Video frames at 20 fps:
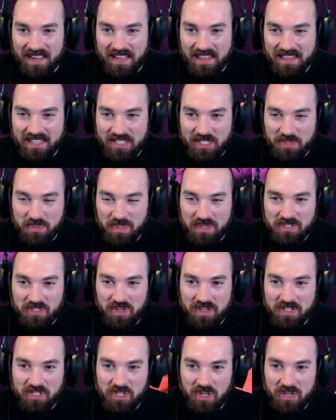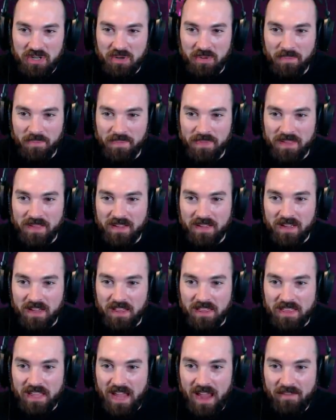This is what I was trying to show you.
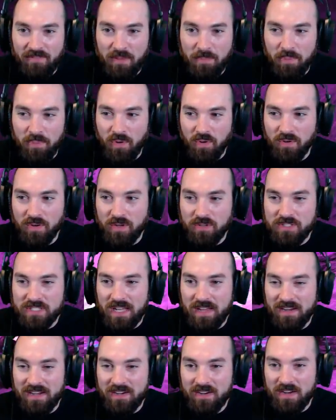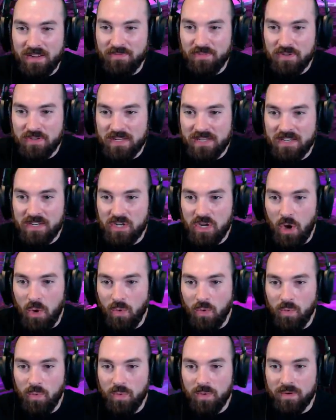They have the pearl nodes down here. If you didn't
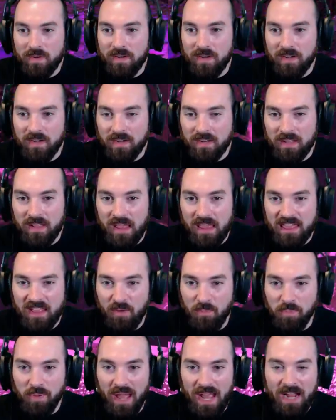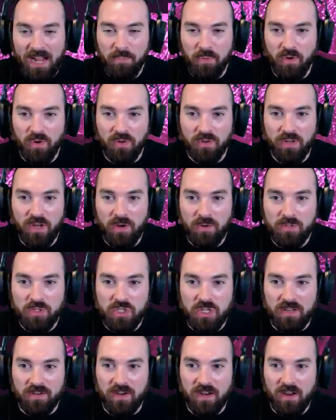know, they're black pearl nodes.
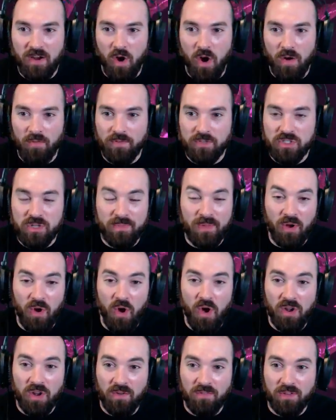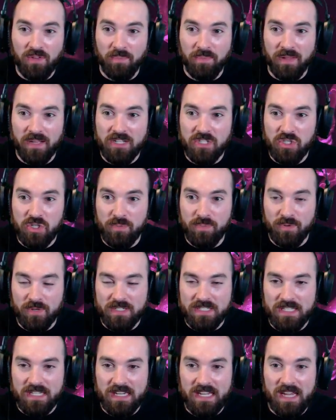You can harvest them. They're all over the place. Super
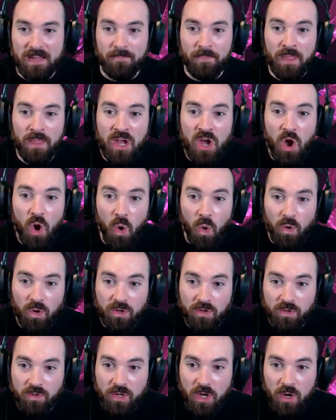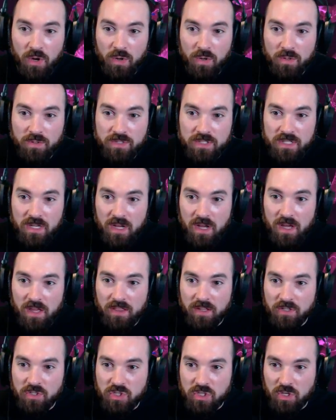easy to get. Oil nodes.
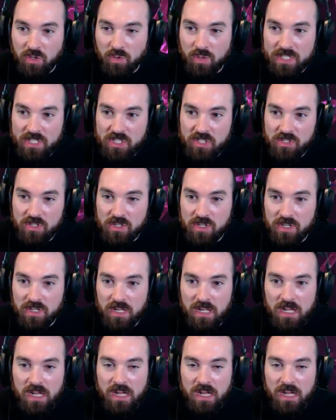There's the crystal